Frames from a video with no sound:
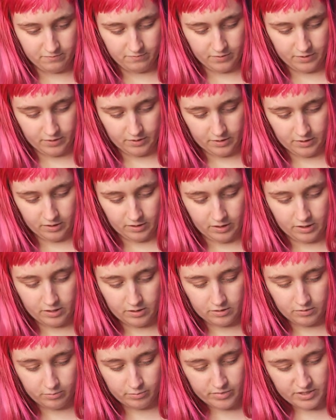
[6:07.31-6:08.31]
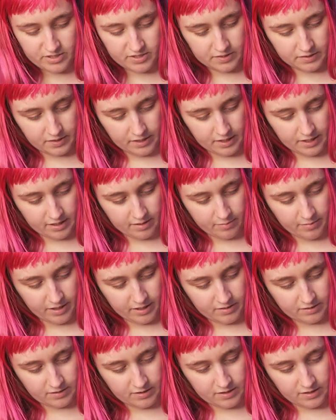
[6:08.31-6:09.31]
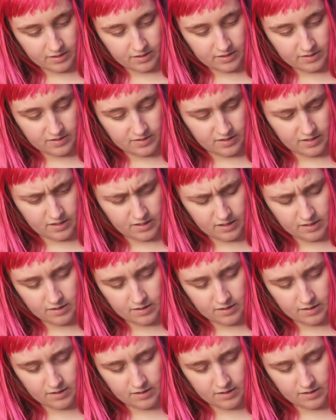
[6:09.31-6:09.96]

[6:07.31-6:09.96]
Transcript: felt a little misled about these.